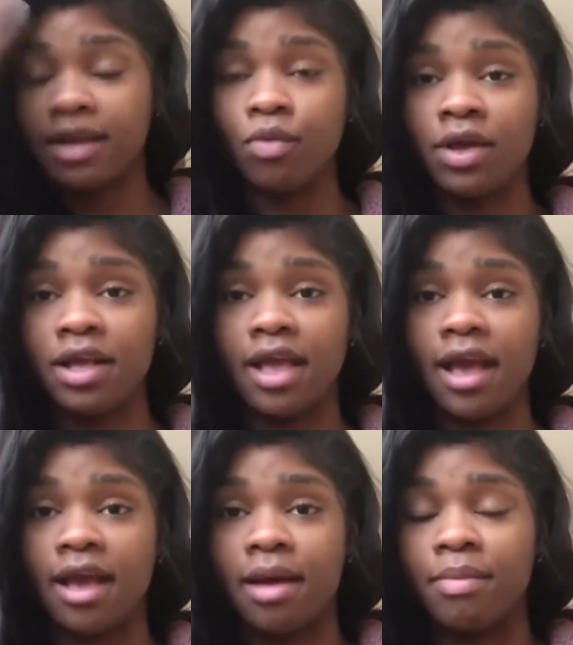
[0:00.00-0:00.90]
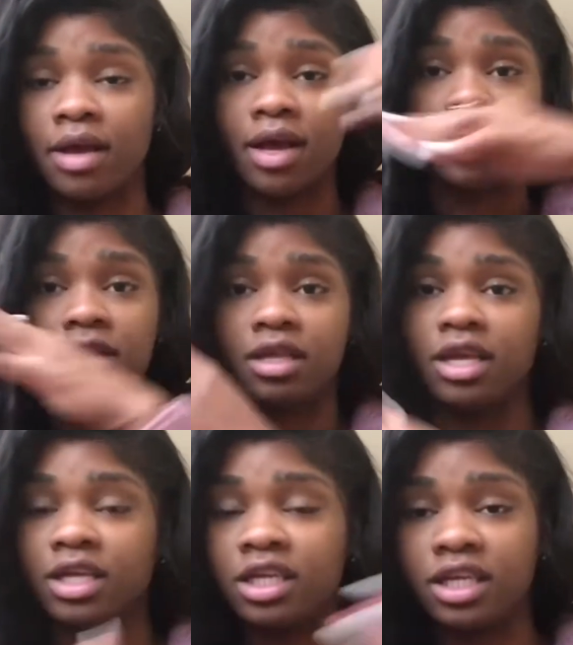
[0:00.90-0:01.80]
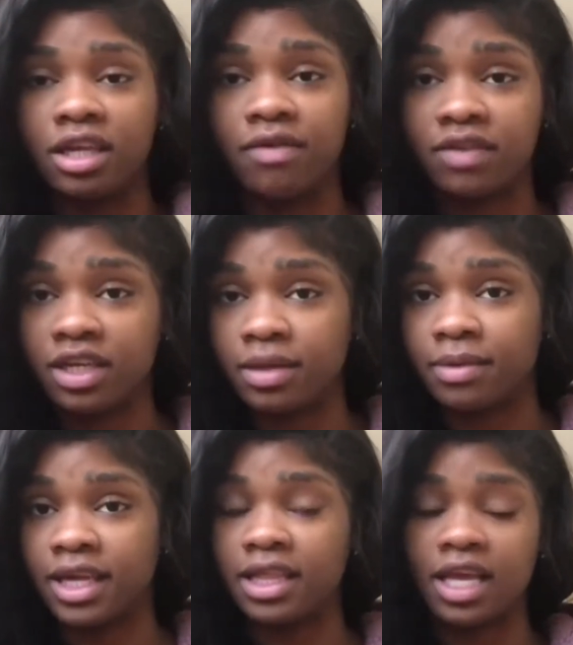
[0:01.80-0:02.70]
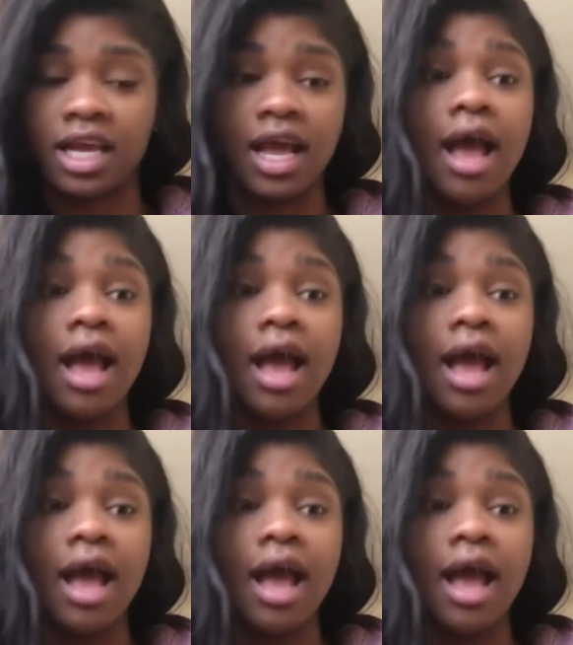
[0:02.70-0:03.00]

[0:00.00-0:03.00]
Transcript: wig cap and cut the excess off and stuff like that.